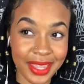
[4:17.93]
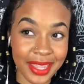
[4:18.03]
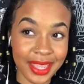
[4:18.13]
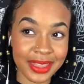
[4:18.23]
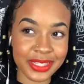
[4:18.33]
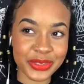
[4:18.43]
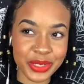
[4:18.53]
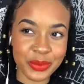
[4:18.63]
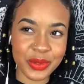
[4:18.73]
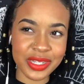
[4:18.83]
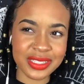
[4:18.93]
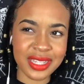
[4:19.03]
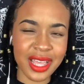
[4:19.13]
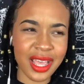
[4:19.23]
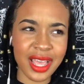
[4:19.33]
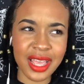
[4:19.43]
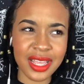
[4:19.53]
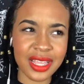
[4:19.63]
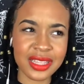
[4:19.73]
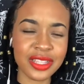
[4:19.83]
And the dream was
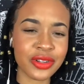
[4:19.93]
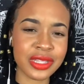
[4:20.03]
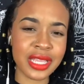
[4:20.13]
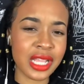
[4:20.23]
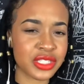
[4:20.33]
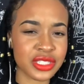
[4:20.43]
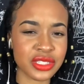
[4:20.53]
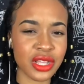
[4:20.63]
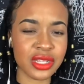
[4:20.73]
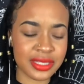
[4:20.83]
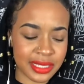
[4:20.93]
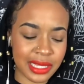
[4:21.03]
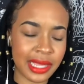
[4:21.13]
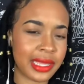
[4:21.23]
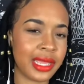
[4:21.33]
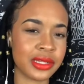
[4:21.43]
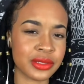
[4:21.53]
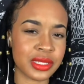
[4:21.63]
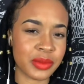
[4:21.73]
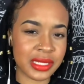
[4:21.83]
literally I just saw tea light candles
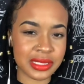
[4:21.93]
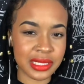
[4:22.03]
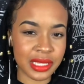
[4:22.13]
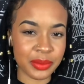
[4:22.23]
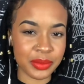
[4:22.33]
in my sleep.